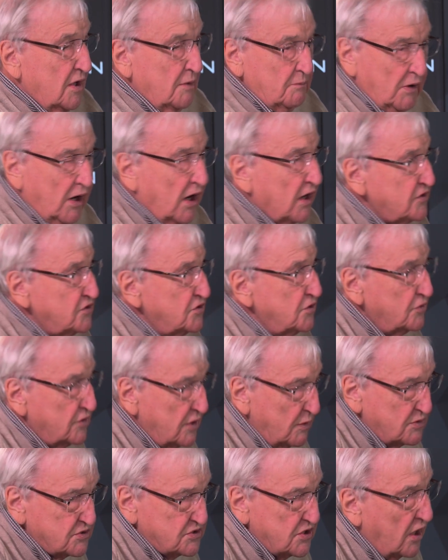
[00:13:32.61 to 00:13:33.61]
but I knew
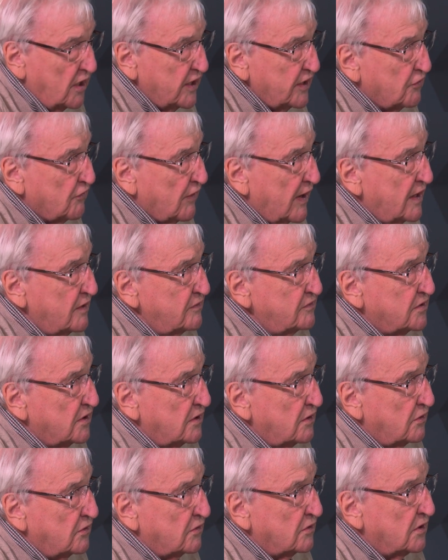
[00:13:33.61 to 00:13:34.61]
there was high ground
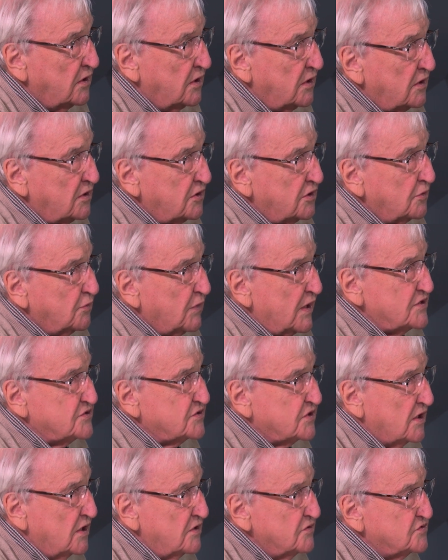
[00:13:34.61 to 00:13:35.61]
along the
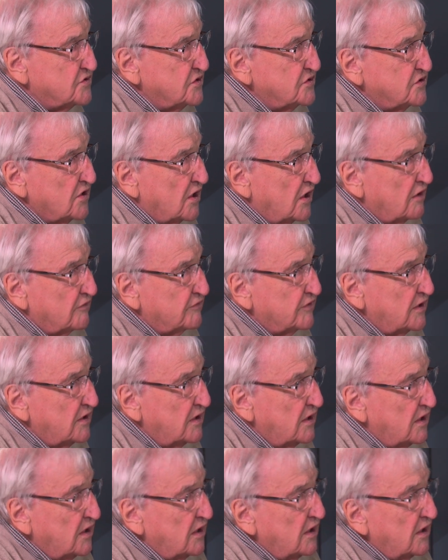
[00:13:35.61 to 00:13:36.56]
west coast of Java,